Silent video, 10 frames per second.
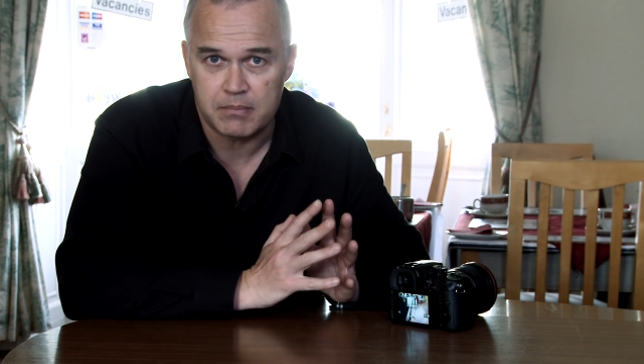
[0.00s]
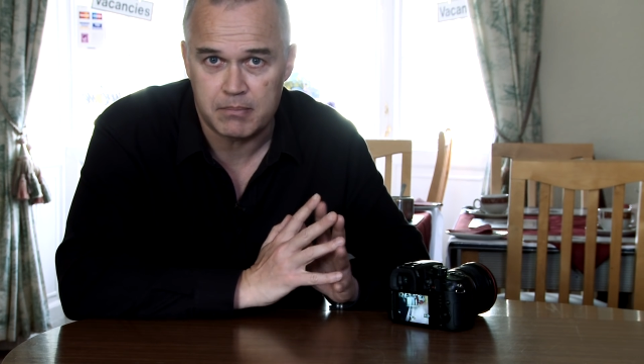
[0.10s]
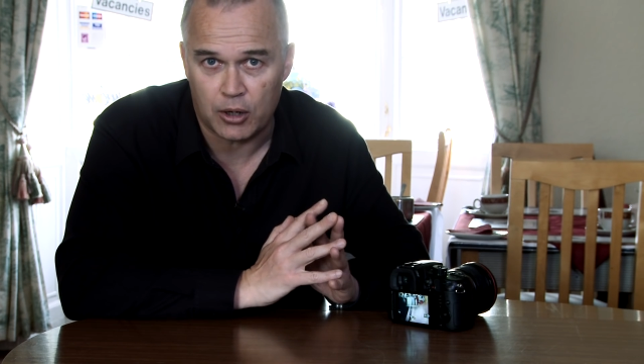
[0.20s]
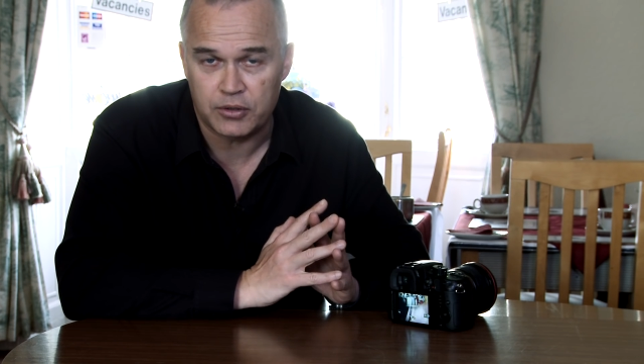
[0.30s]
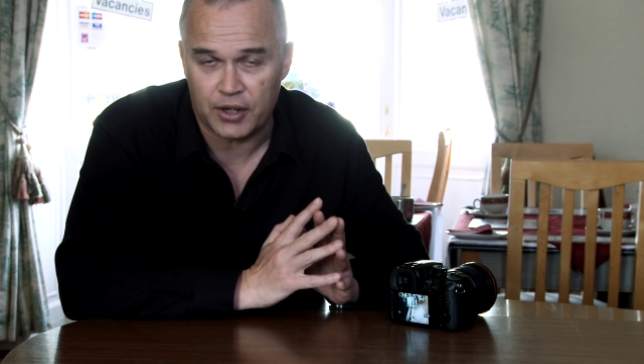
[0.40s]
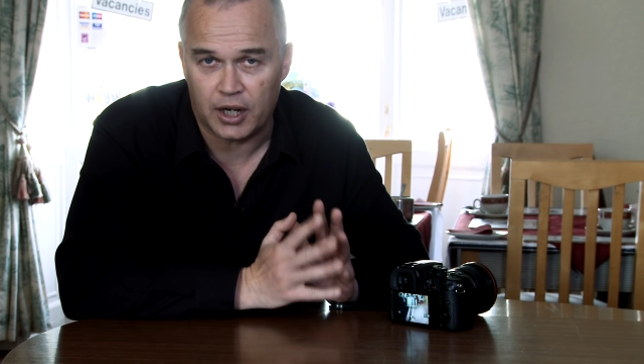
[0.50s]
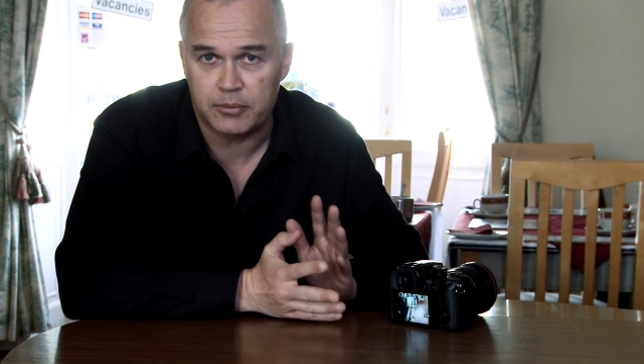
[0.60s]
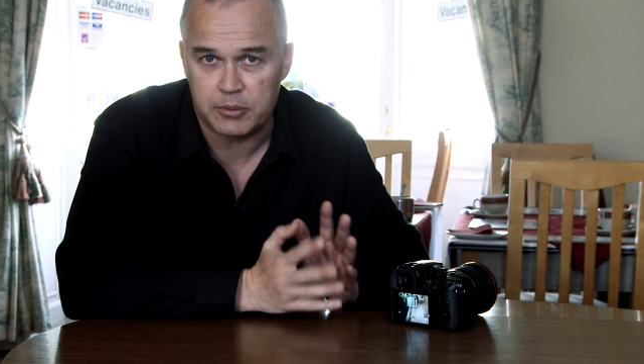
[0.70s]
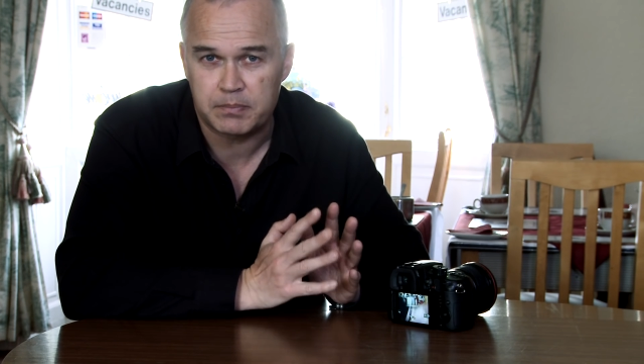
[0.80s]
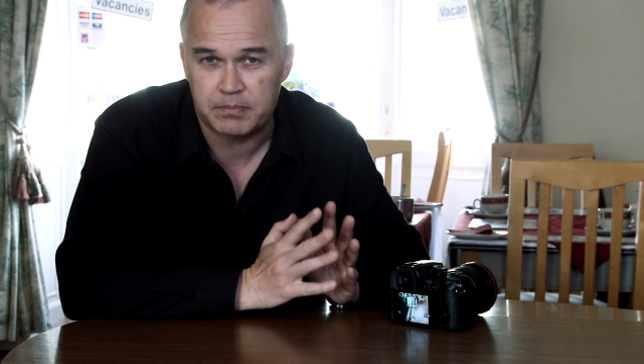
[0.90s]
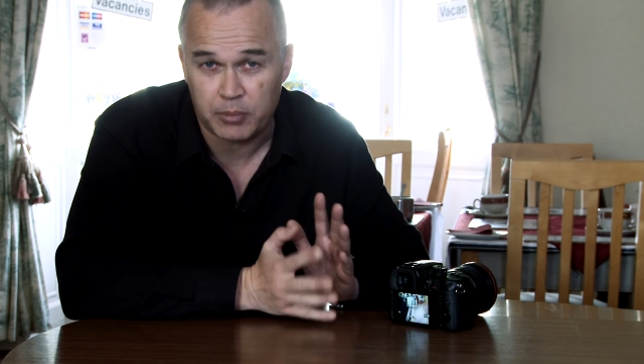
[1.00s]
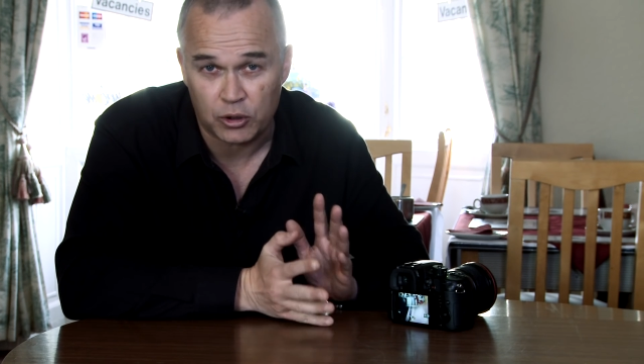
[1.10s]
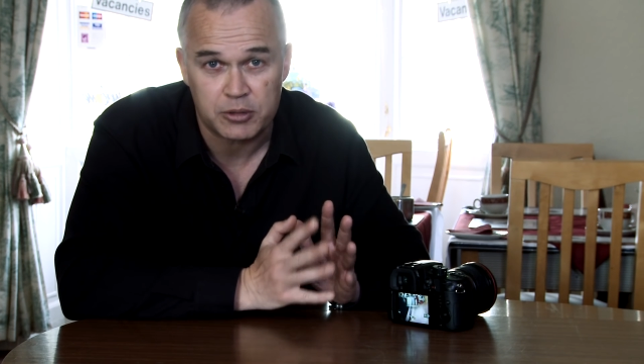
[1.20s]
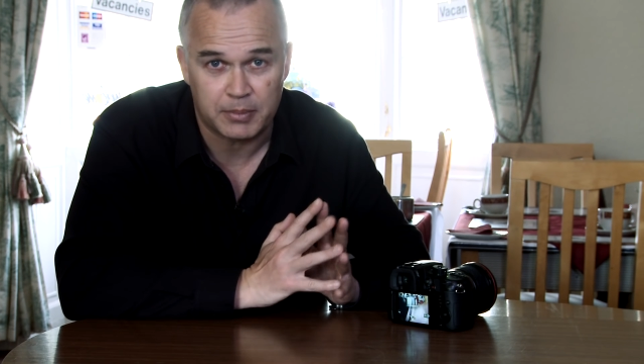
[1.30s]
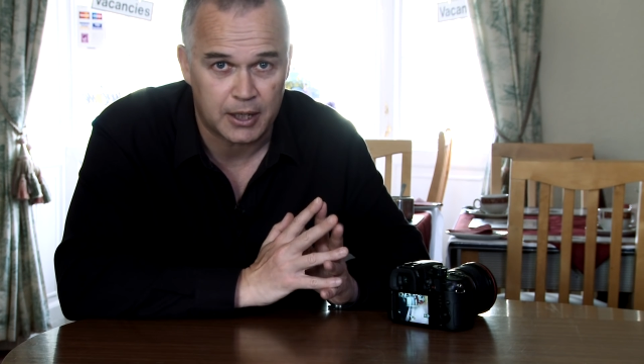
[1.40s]
mode that I would
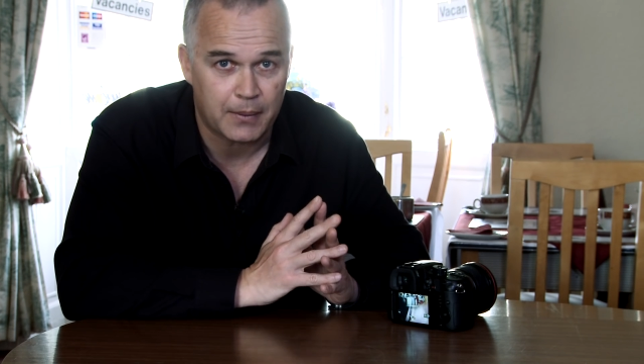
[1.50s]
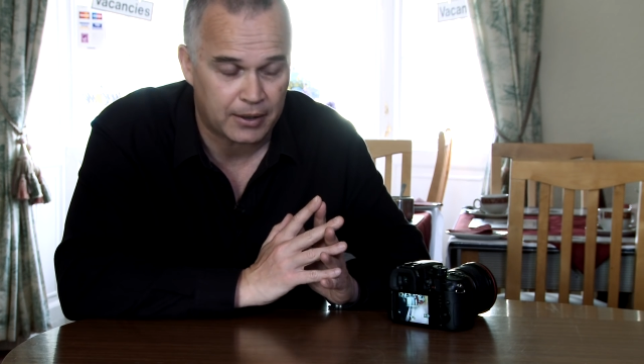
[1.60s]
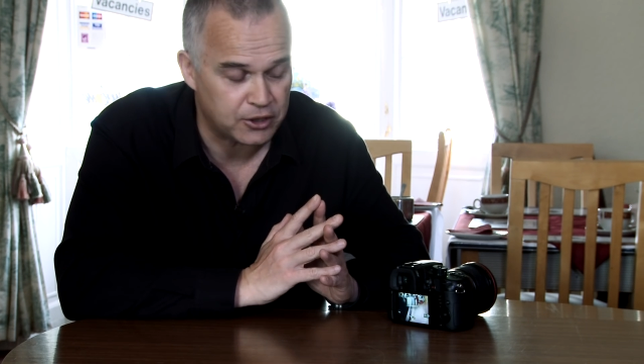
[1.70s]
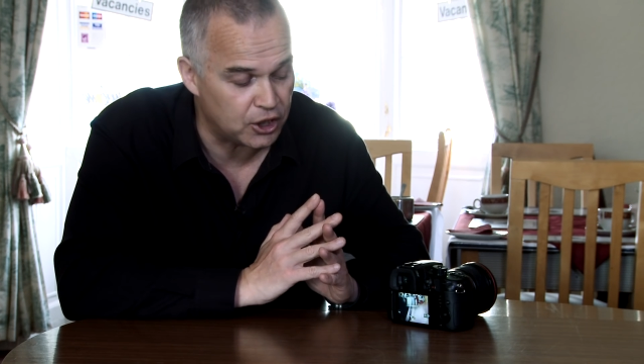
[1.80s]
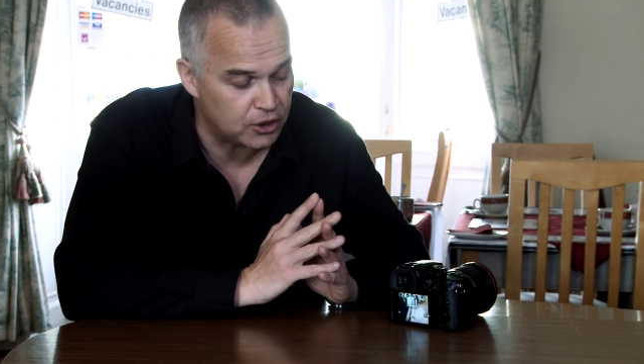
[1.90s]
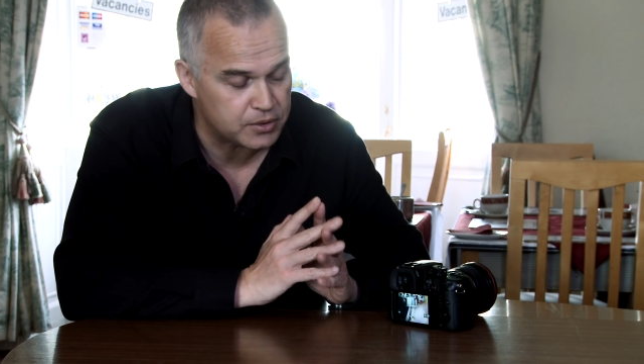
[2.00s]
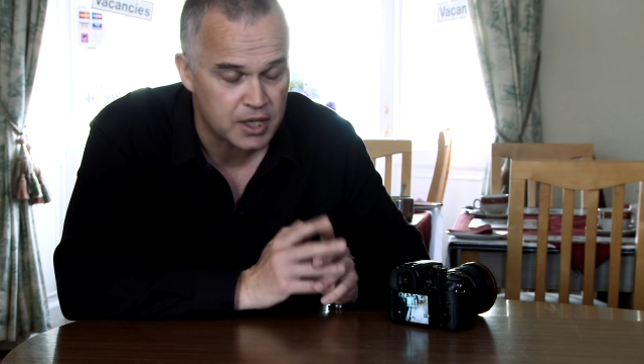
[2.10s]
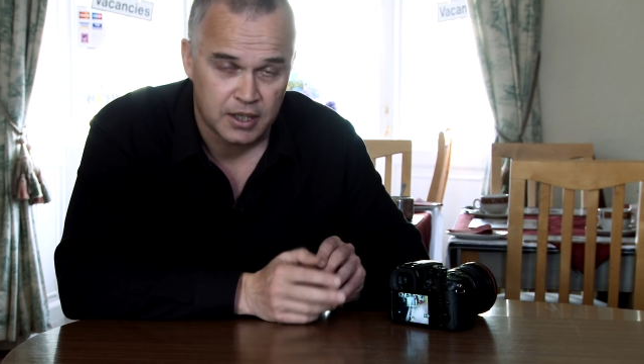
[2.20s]
possibly go out and use.